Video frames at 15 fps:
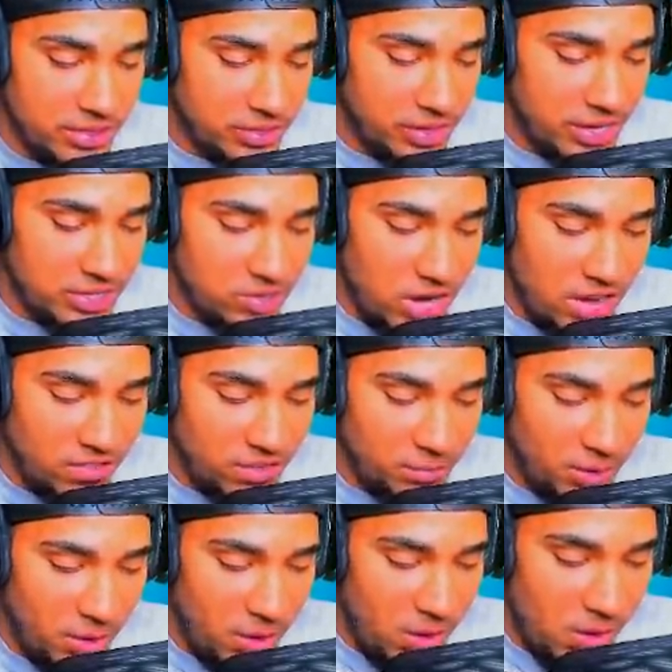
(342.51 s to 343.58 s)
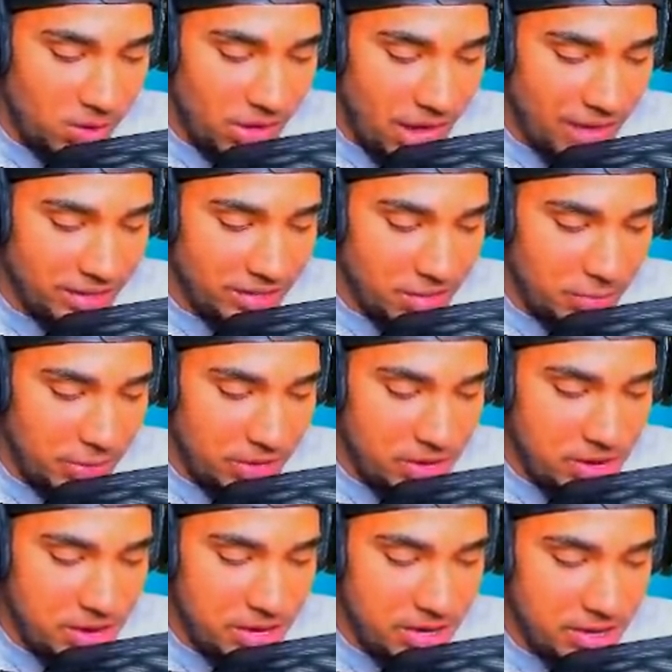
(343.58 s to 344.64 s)
Right, so I have them all lined up
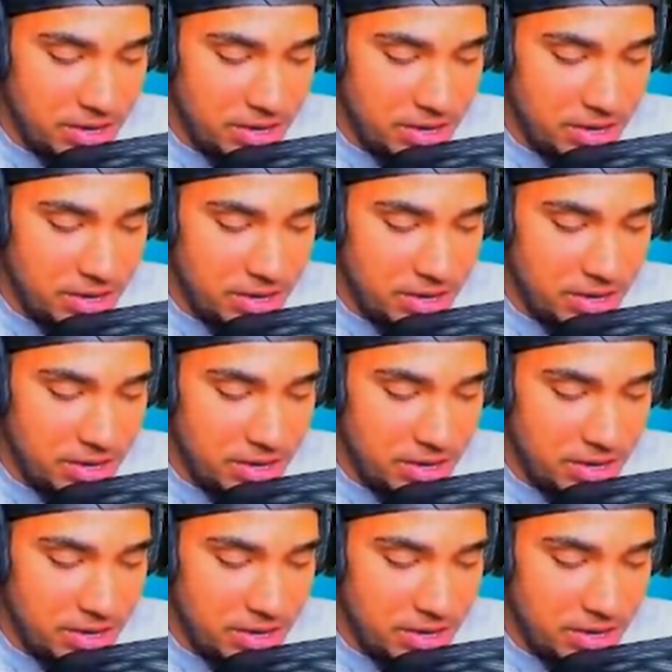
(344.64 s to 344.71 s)
here.